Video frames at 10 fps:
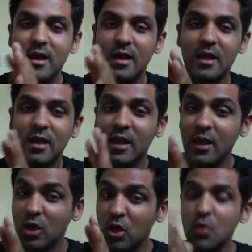he
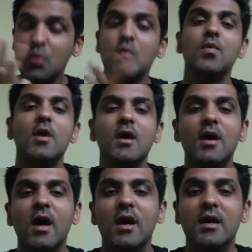knew
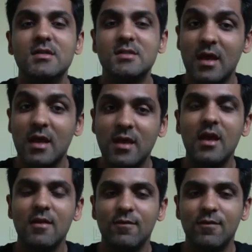
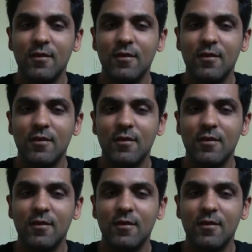Sadev